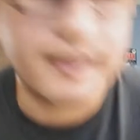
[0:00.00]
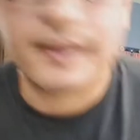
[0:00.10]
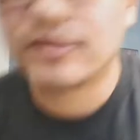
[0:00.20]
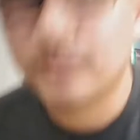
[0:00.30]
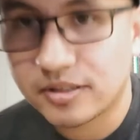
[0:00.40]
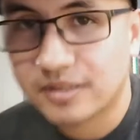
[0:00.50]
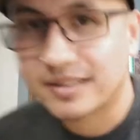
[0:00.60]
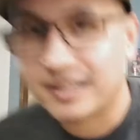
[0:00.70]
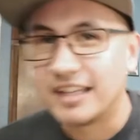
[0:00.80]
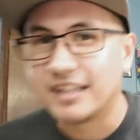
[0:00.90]

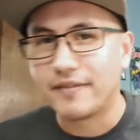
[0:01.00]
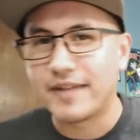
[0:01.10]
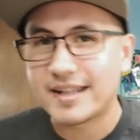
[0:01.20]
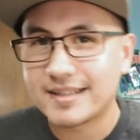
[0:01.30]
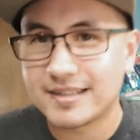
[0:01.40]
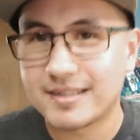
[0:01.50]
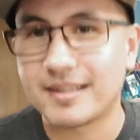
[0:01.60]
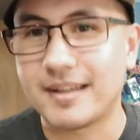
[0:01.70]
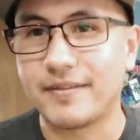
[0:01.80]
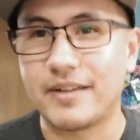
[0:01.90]
just in advance,
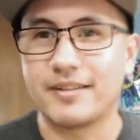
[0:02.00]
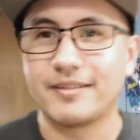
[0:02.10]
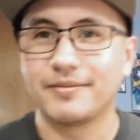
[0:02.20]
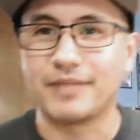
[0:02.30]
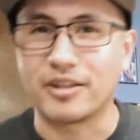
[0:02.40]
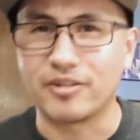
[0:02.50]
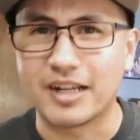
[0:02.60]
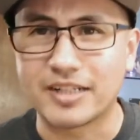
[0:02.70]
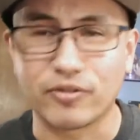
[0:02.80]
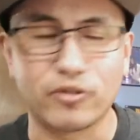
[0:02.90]
thank you
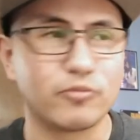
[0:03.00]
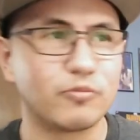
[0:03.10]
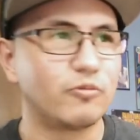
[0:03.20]
guys for